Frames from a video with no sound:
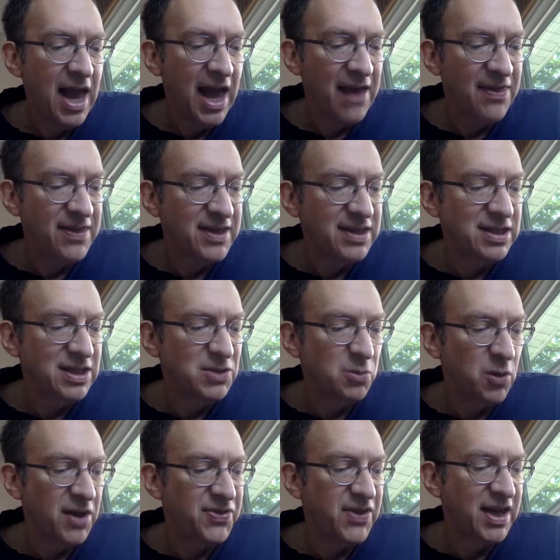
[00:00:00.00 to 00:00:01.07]
And this is
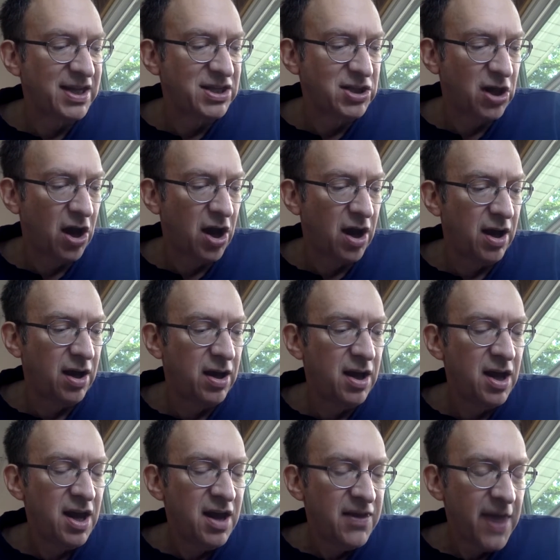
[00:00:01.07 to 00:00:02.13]
what they saw.
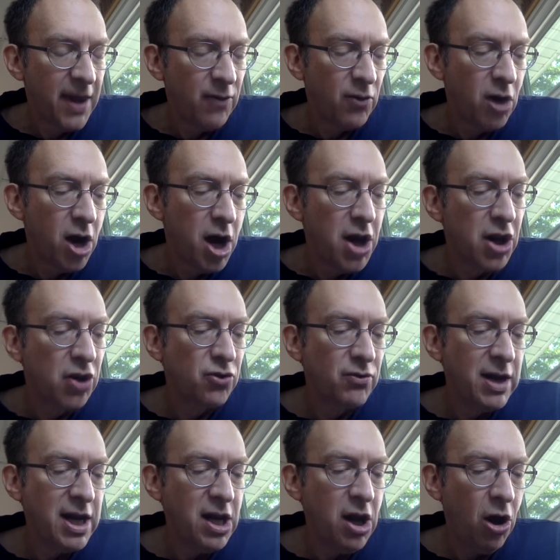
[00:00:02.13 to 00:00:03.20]
They were on a
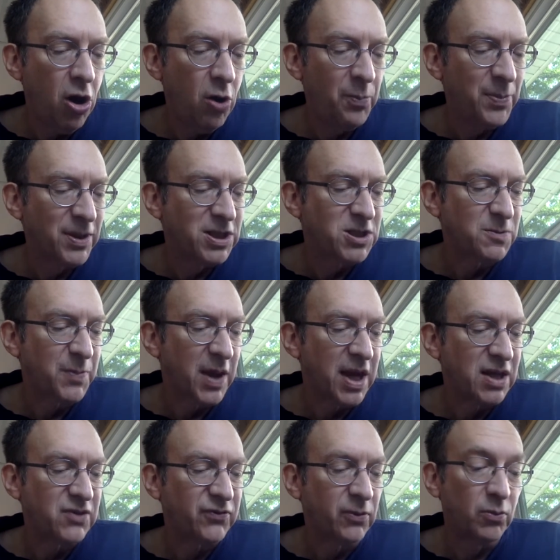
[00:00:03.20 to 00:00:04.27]
green open
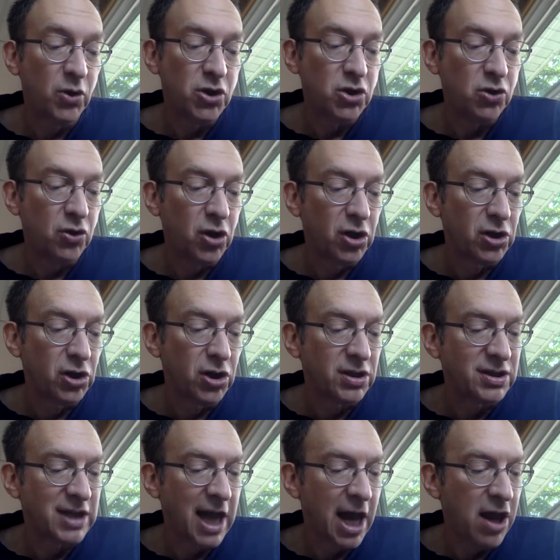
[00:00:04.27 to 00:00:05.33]
space from which you could
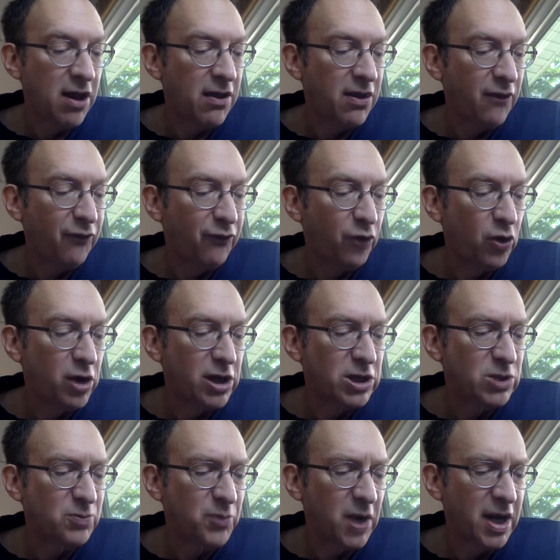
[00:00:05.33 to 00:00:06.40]
look down on the forest
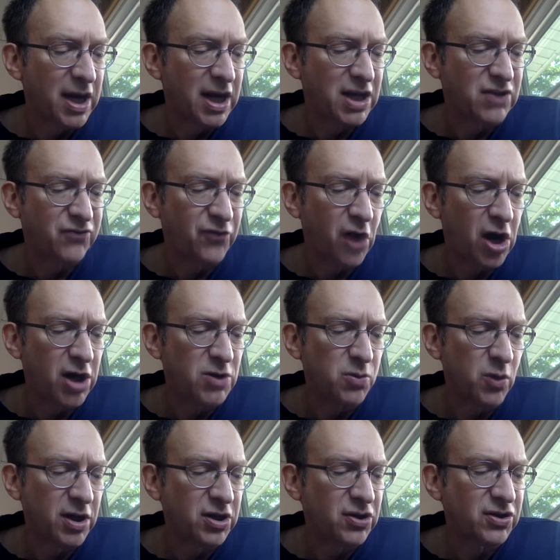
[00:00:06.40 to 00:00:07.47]
spreading as far as
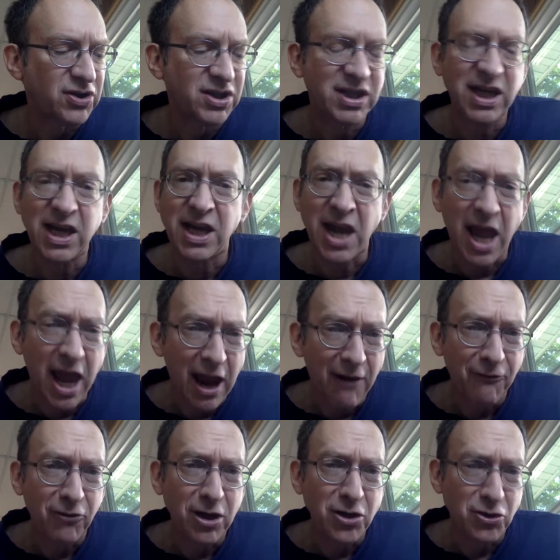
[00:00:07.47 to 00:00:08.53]
one could see in
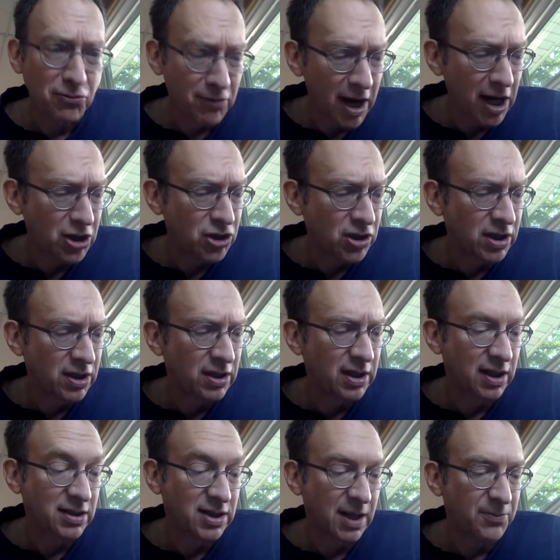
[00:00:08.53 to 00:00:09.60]
every direction
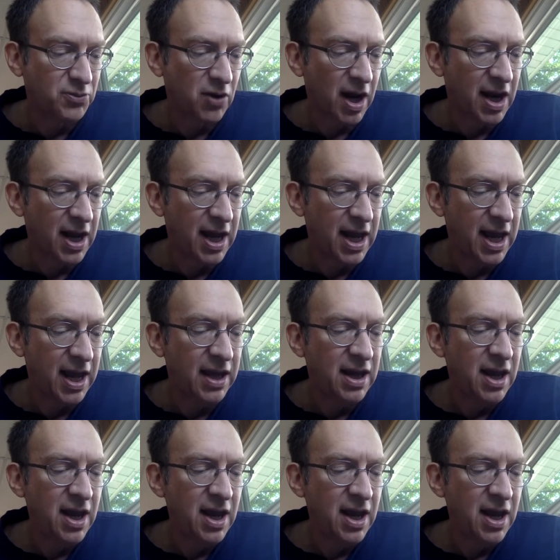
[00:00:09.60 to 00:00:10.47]
except right ahead.